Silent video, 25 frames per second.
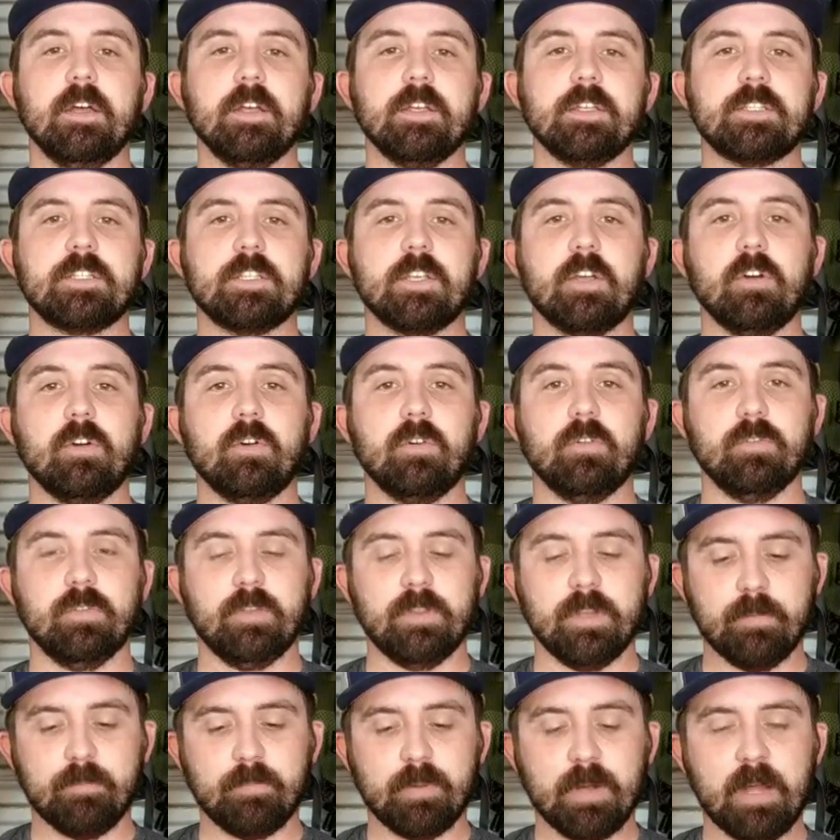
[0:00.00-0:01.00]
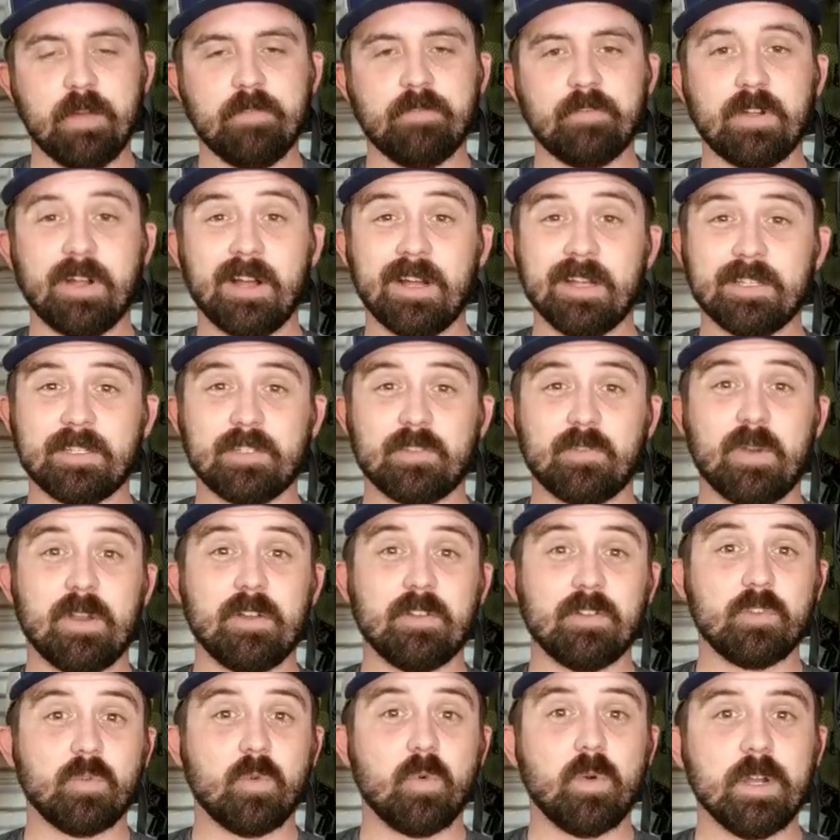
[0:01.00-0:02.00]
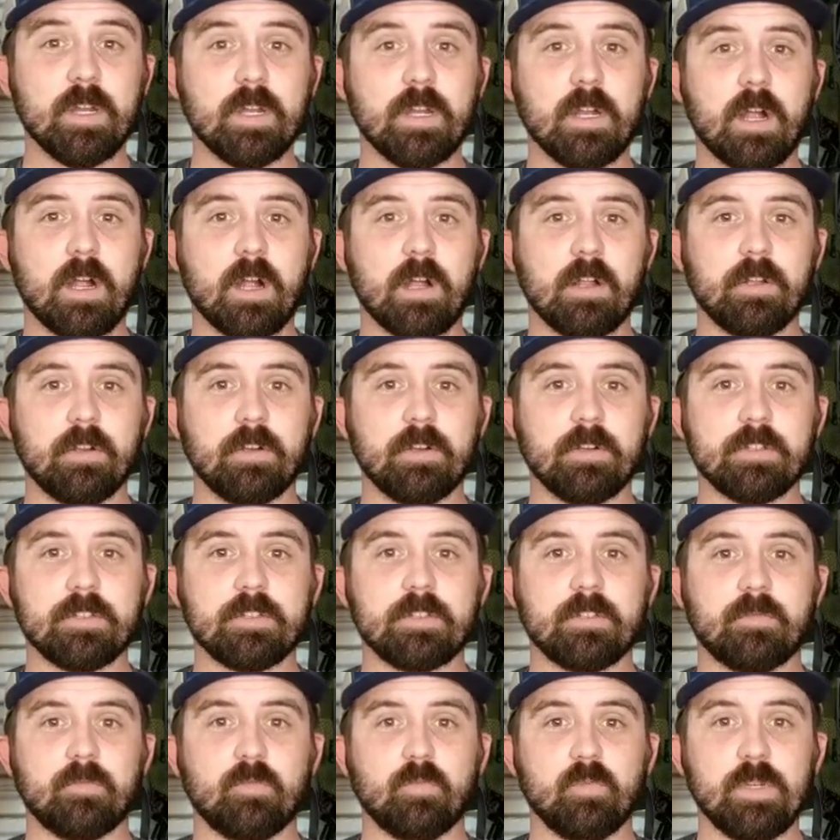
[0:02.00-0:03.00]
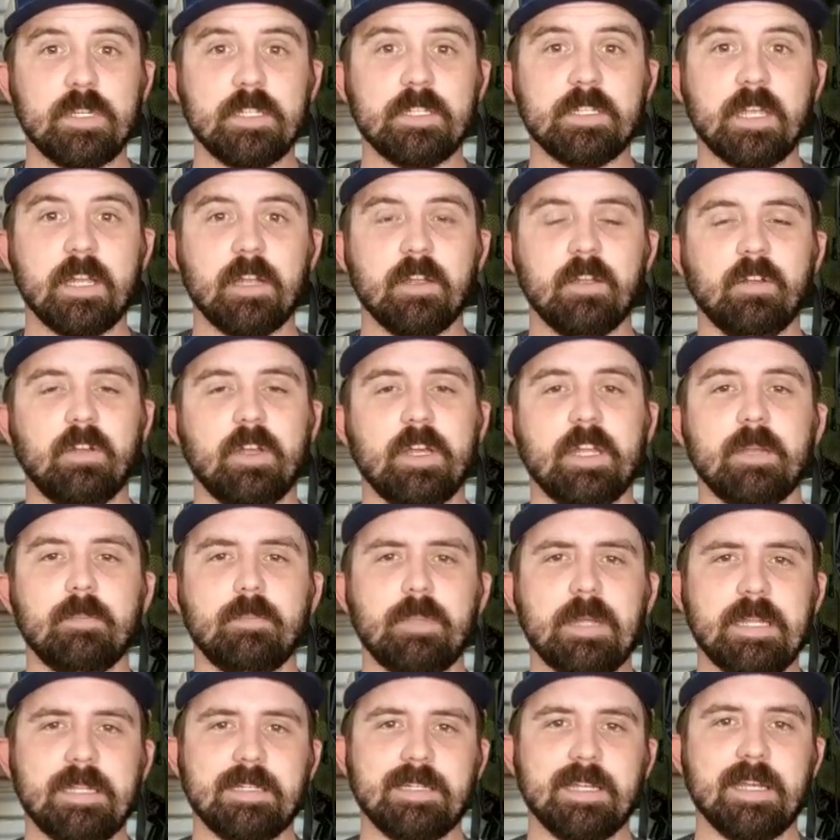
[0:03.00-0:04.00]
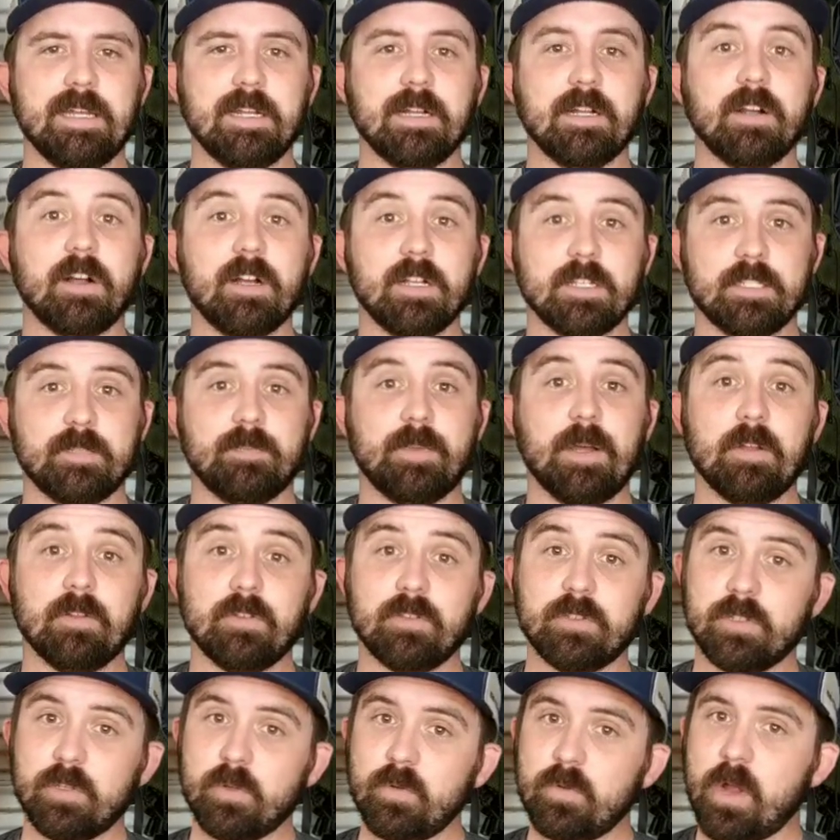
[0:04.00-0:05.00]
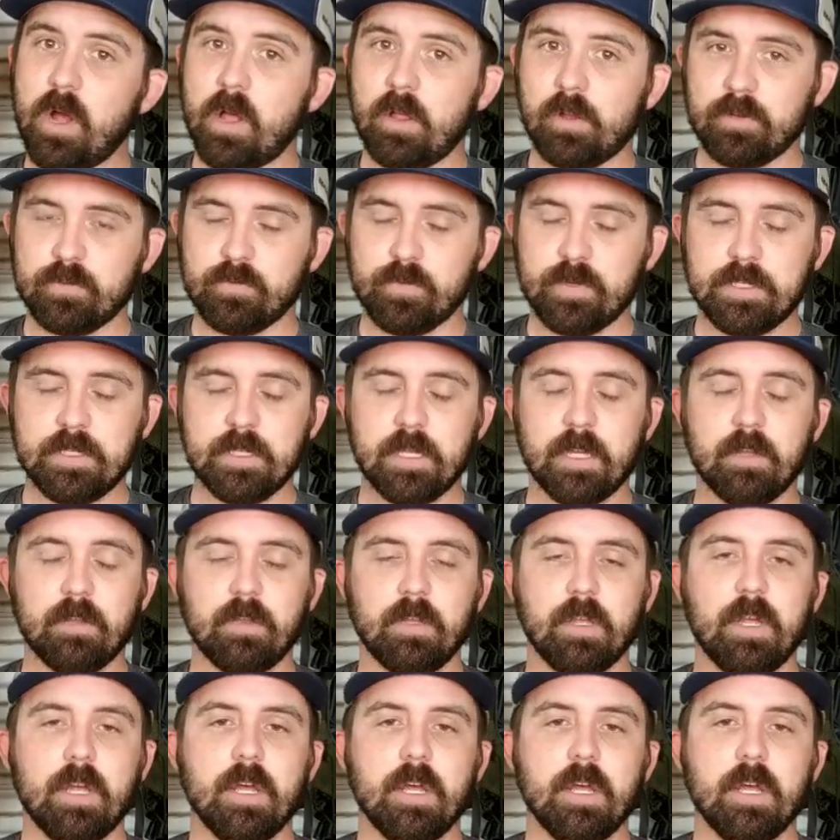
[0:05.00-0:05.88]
So the buff costs around $20 retail and a bandana costs about $2 retail.